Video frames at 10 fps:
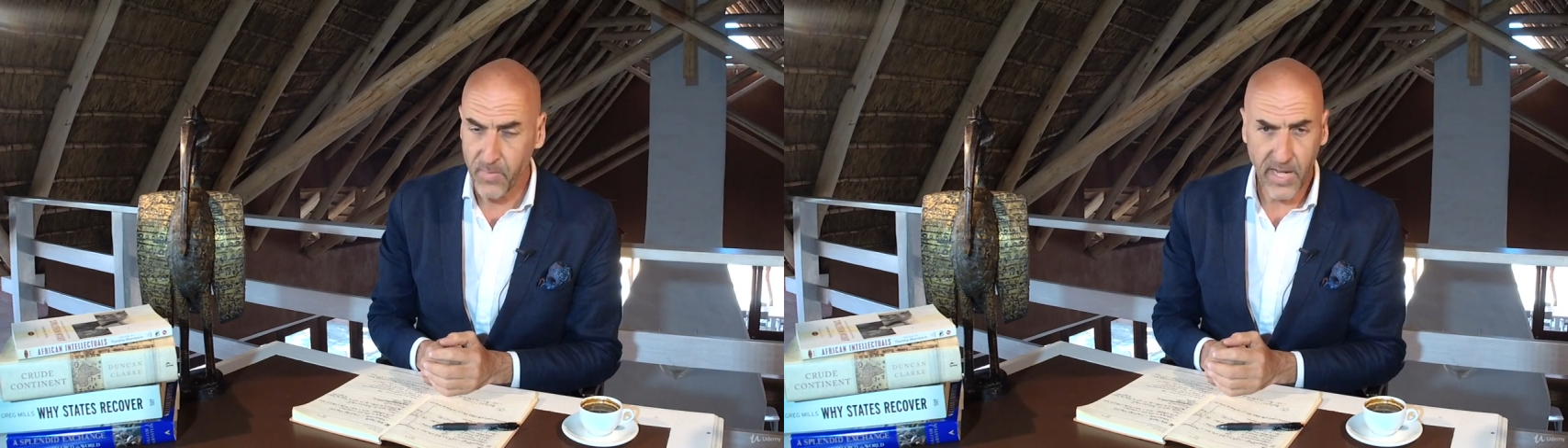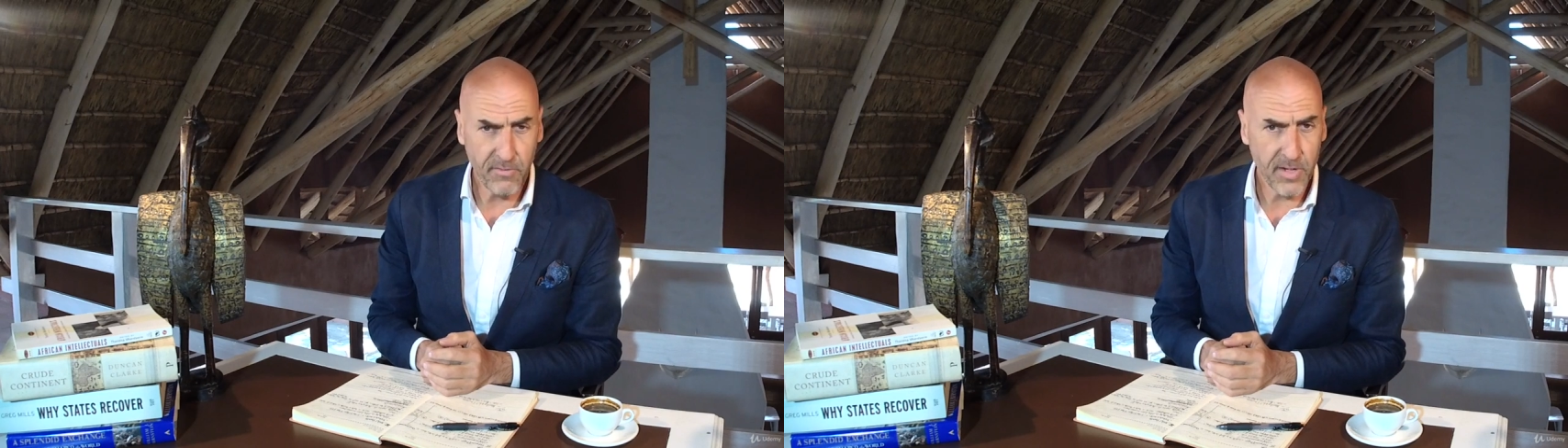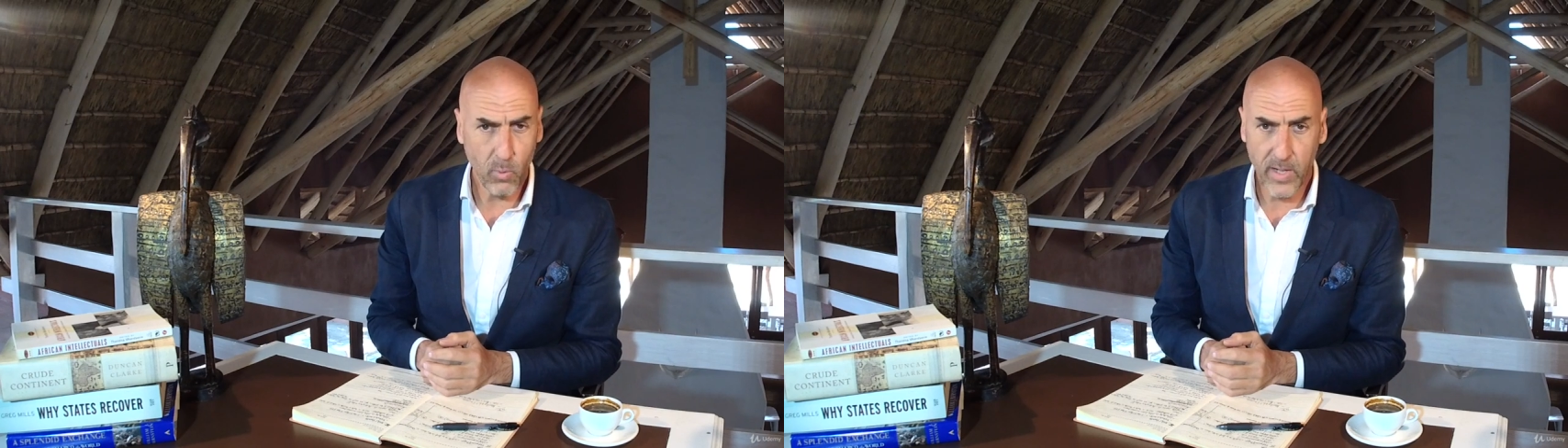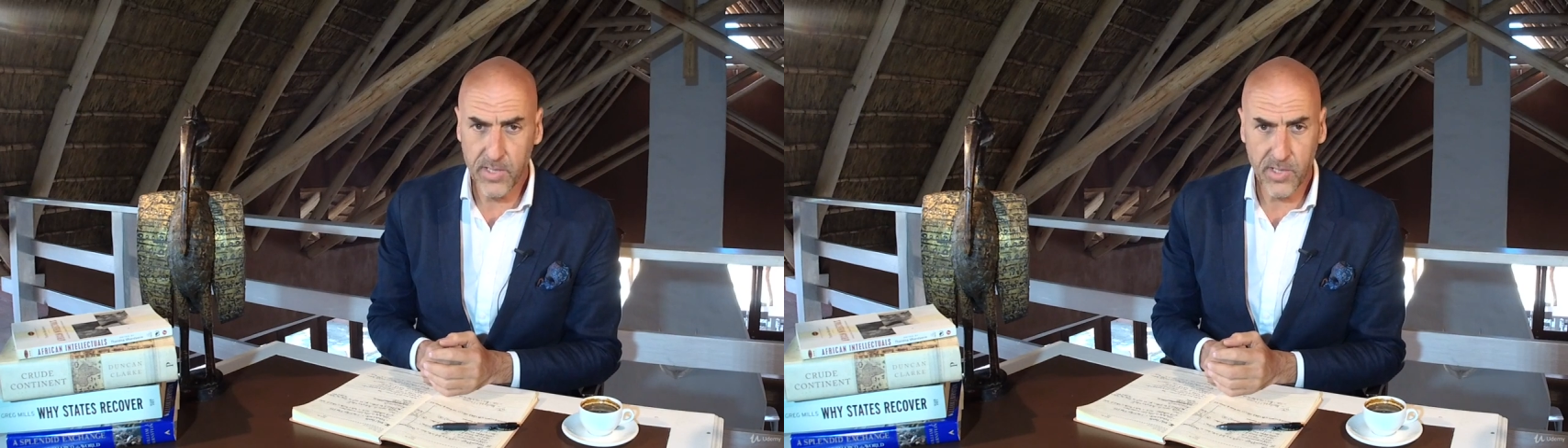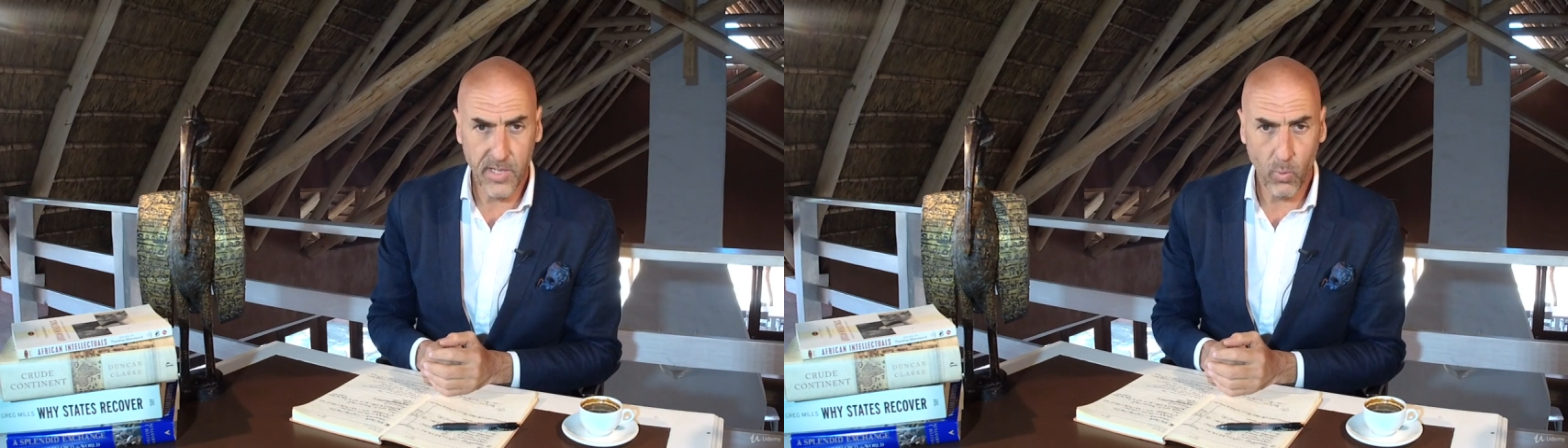Every
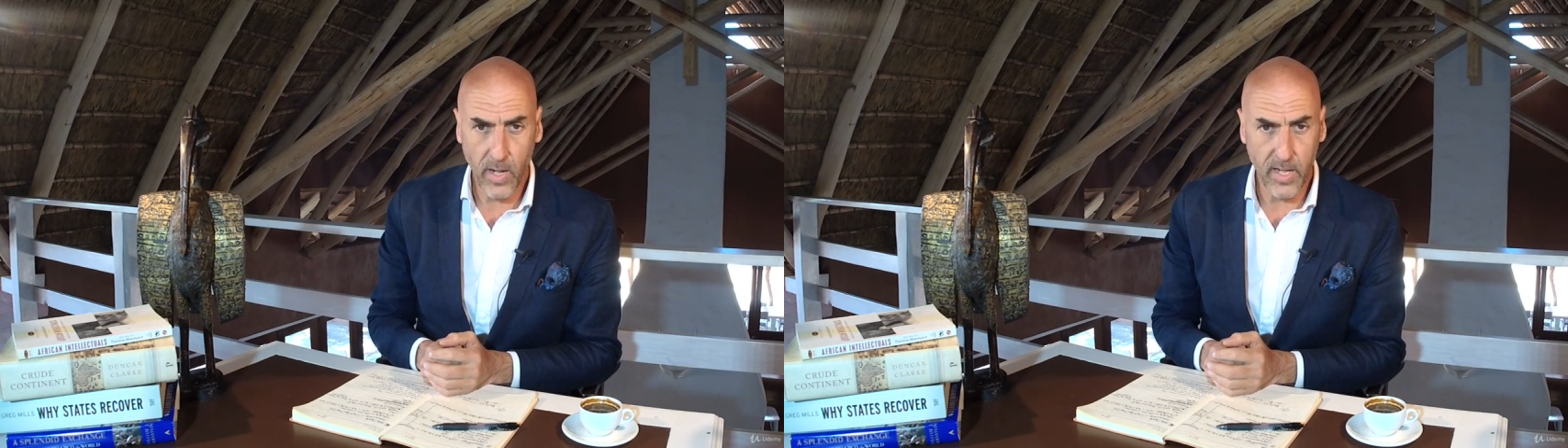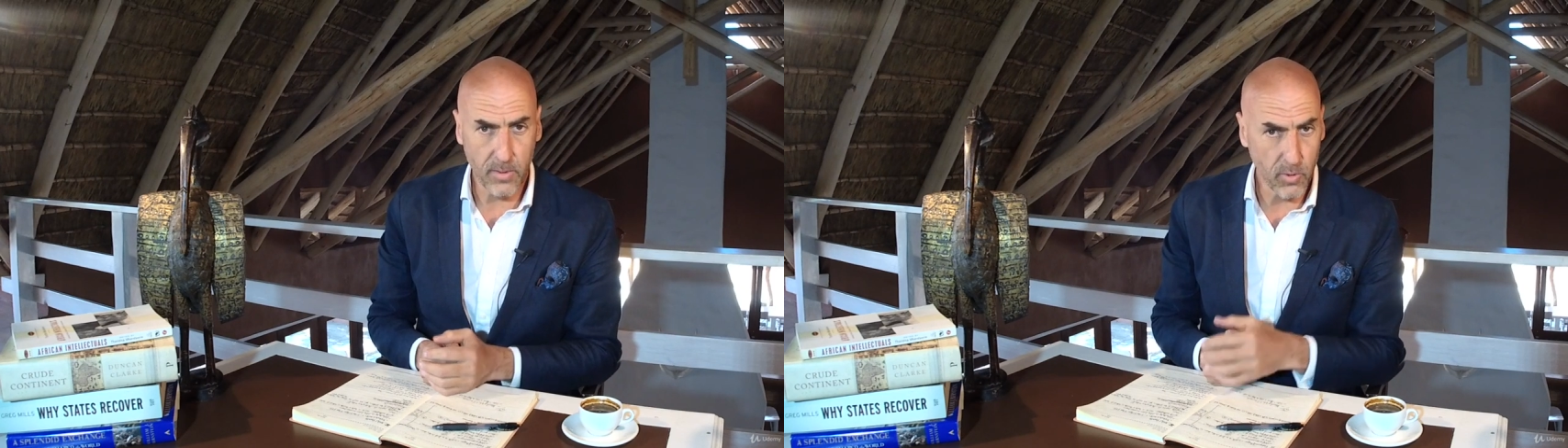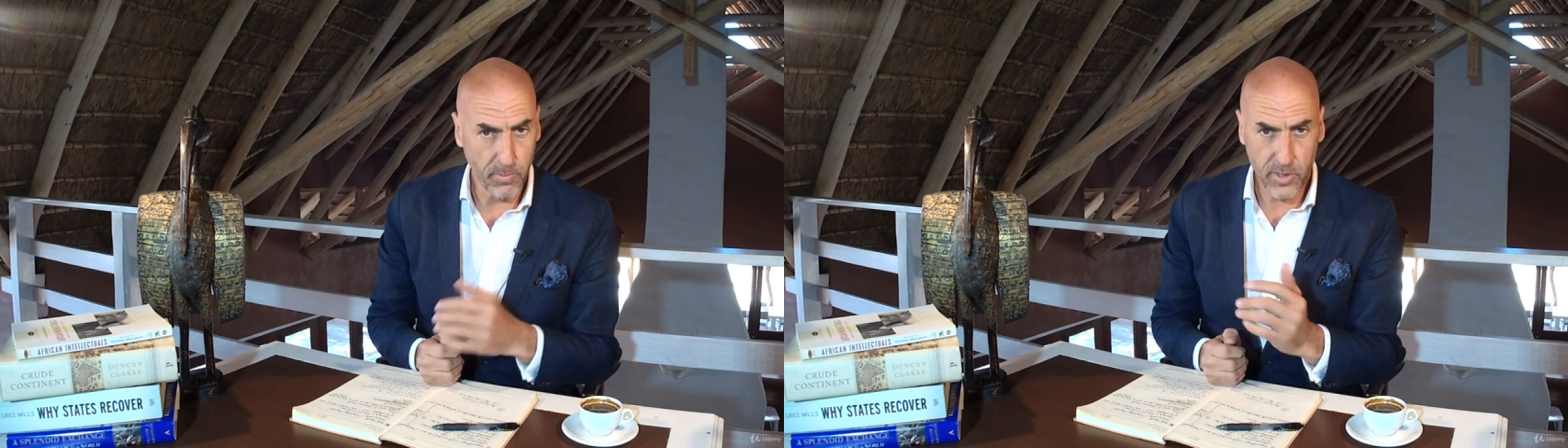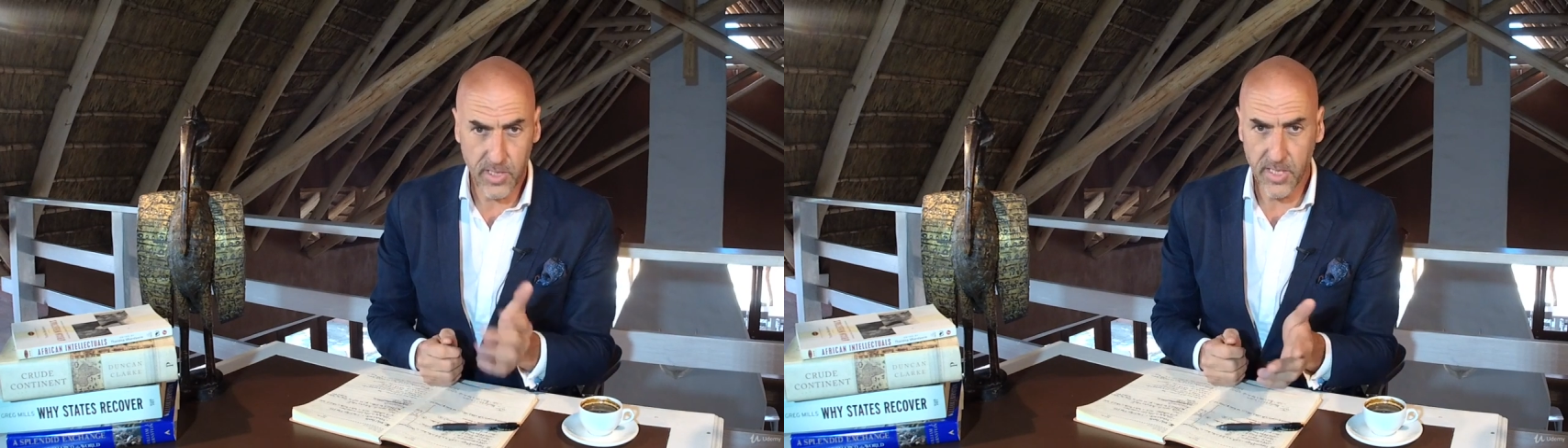once in a while to put